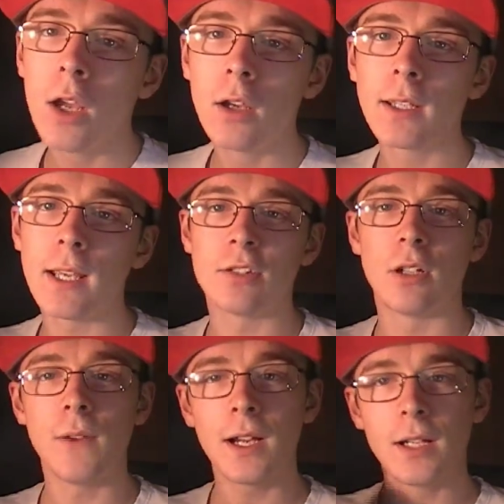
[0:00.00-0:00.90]
Okay, so
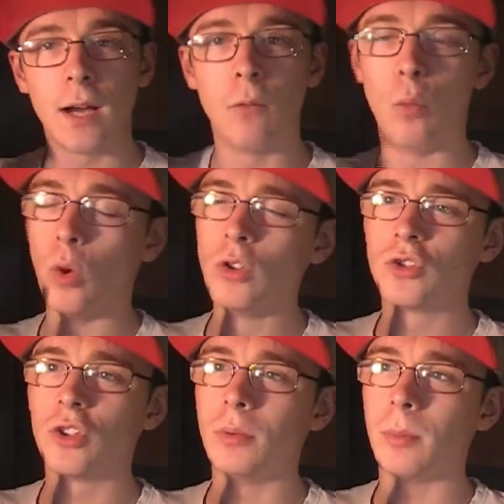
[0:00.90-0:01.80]
if I could have one
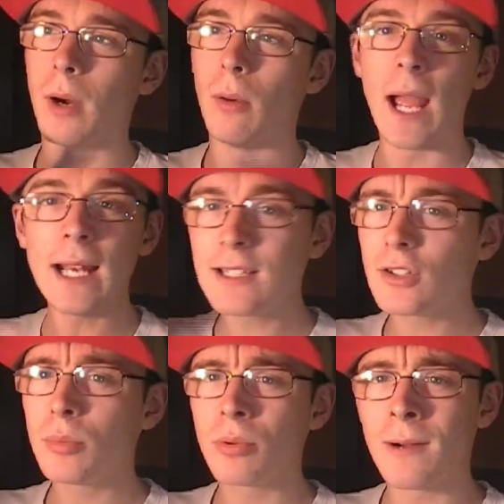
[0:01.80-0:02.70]
superpower, any
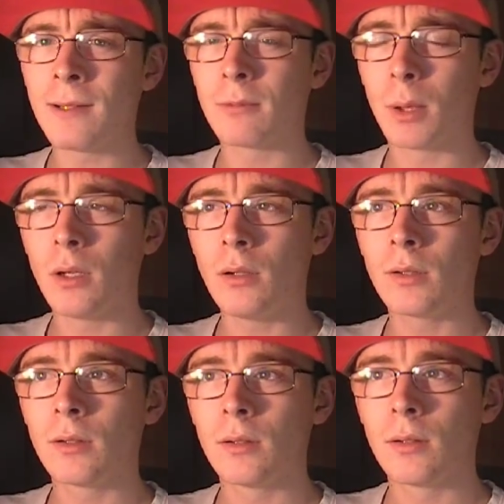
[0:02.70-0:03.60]
superpower in the world,